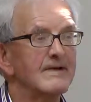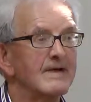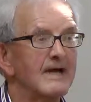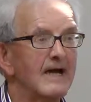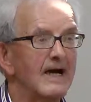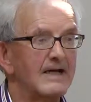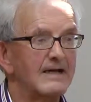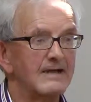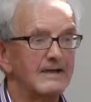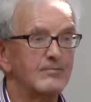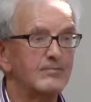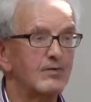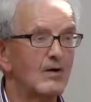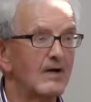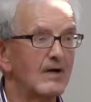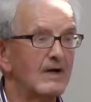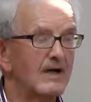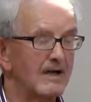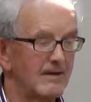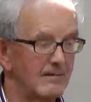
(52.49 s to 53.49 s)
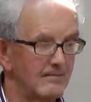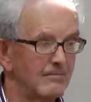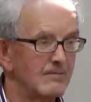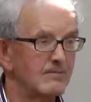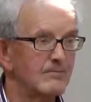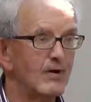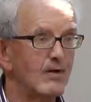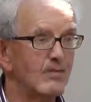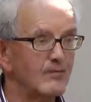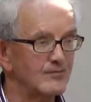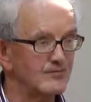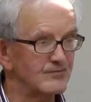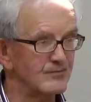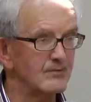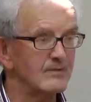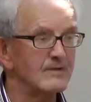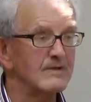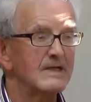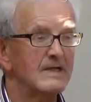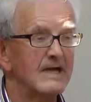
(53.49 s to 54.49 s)
And I published,
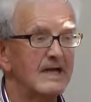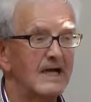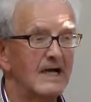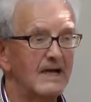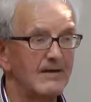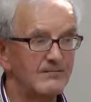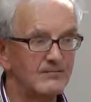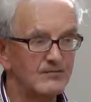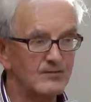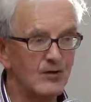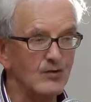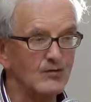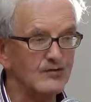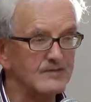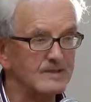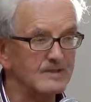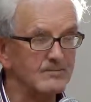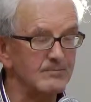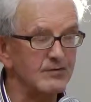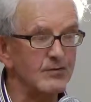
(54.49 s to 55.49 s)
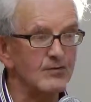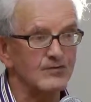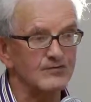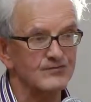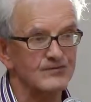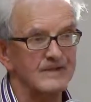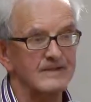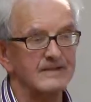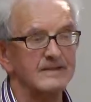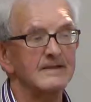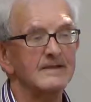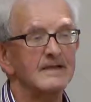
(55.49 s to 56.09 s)
I have 13 books written.